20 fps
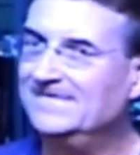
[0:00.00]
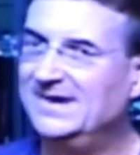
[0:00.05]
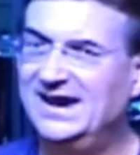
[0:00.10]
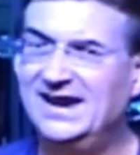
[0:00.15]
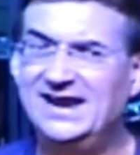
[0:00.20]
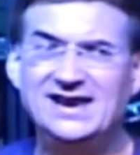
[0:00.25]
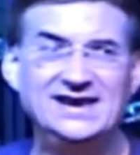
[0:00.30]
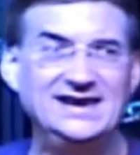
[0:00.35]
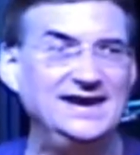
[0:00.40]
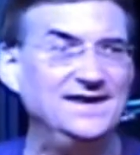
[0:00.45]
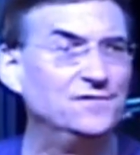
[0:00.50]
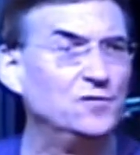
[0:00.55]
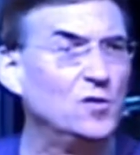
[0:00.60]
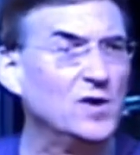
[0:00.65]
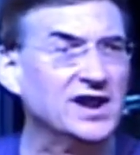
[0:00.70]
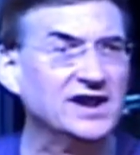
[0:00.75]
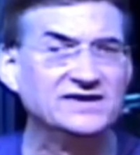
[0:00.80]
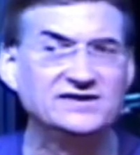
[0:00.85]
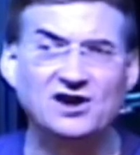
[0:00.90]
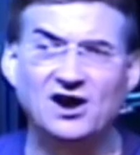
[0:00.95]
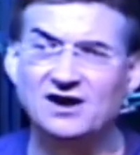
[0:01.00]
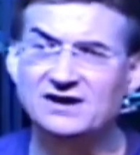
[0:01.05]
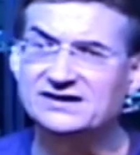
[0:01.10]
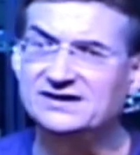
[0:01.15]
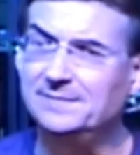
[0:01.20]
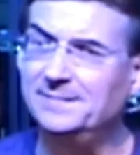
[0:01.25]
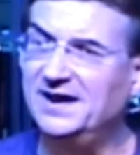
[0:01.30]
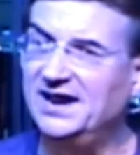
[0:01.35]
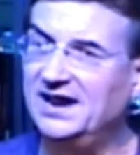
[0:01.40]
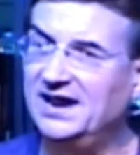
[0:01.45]
He didn't even want to talk
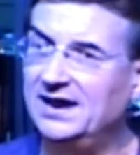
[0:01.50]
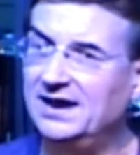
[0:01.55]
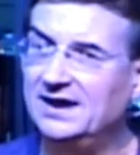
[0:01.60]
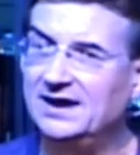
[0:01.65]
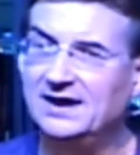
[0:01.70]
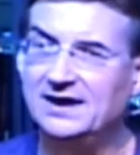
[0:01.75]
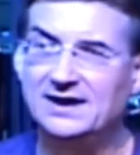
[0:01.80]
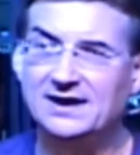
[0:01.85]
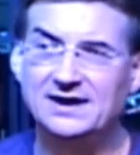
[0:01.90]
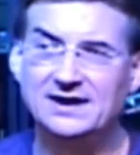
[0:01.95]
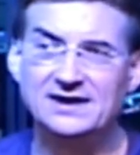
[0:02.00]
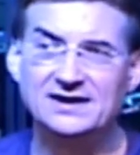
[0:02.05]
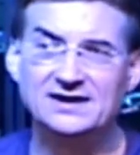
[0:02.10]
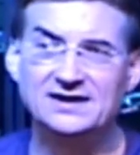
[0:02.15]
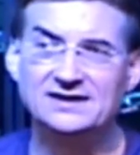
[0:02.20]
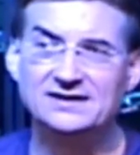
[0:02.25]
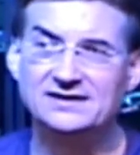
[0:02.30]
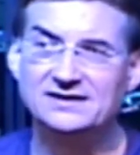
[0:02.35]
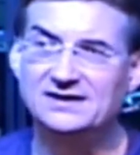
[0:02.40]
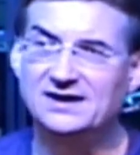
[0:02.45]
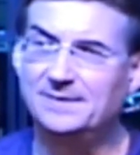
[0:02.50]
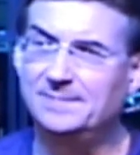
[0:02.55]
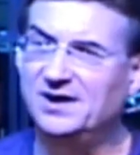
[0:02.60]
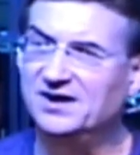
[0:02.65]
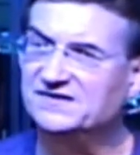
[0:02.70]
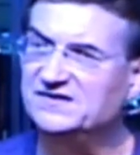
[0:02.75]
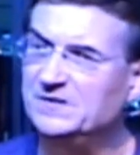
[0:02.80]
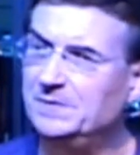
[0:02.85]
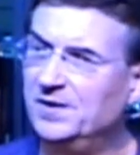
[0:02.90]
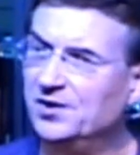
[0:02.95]
to me
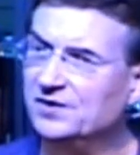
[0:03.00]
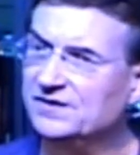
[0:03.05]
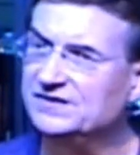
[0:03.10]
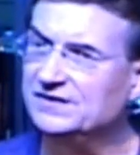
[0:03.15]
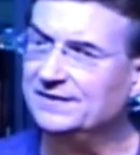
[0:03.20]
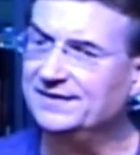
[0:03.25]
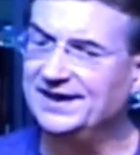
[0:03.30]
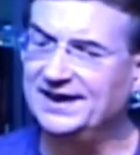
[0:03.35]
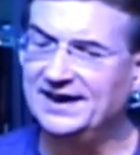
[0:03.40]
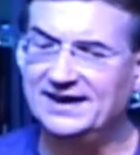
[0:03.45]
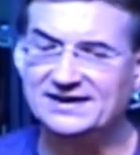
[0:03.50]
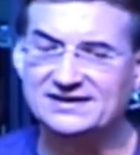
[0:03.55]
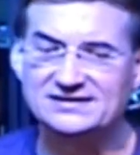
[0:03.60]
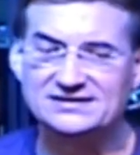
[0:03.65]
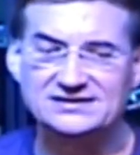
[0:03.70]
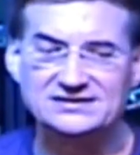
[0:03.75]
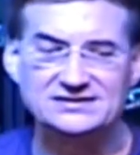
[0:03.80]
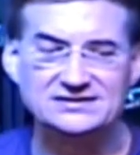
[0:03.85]
about spiritual things.